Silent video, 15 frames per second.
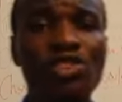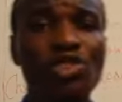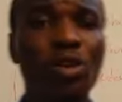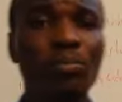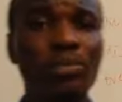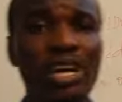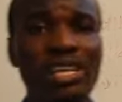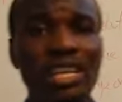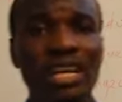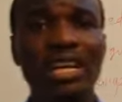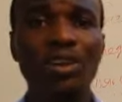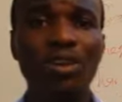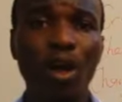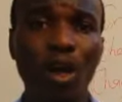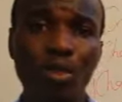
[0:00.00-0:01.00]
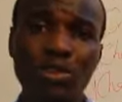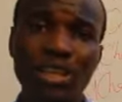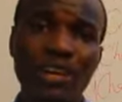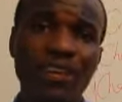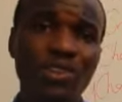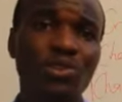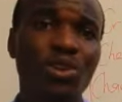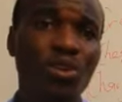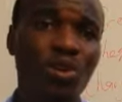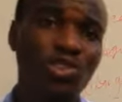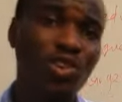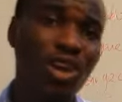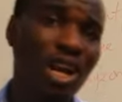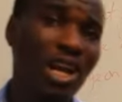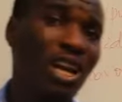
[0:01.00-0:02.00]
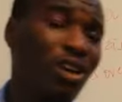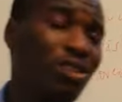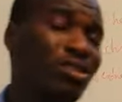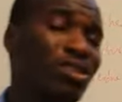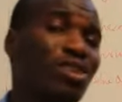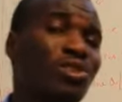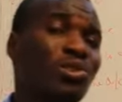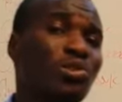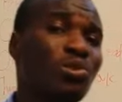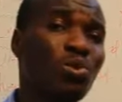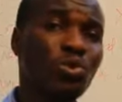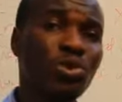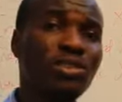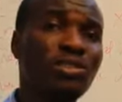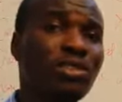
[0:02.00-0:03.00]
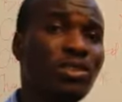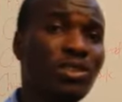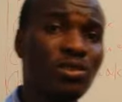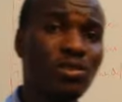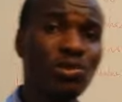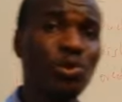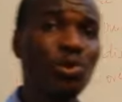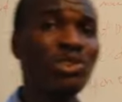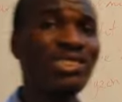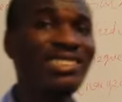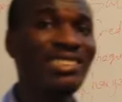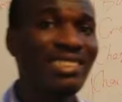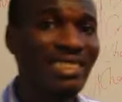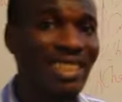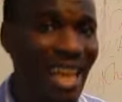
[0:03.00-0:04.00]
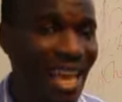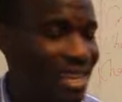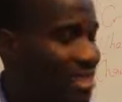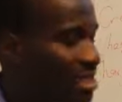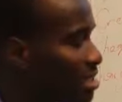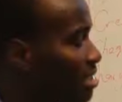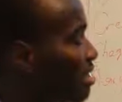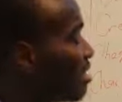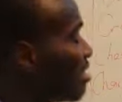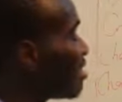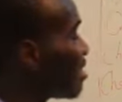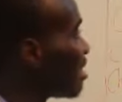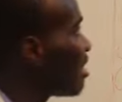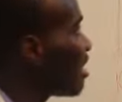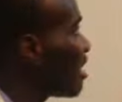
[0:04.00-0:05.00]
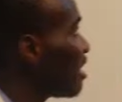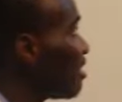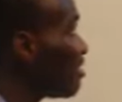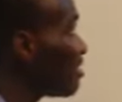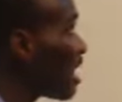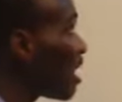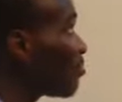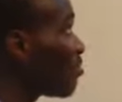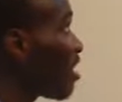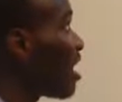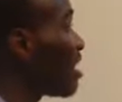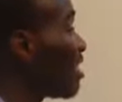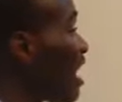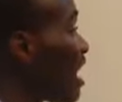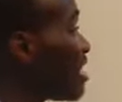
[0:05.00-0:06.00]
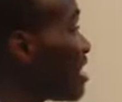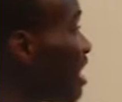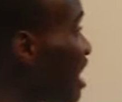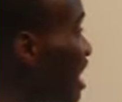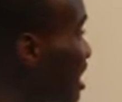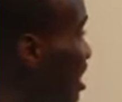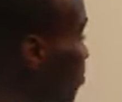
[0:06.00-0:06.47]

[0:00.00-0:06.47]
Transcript: the supplier's account or total creditor control account to less the indebtedness in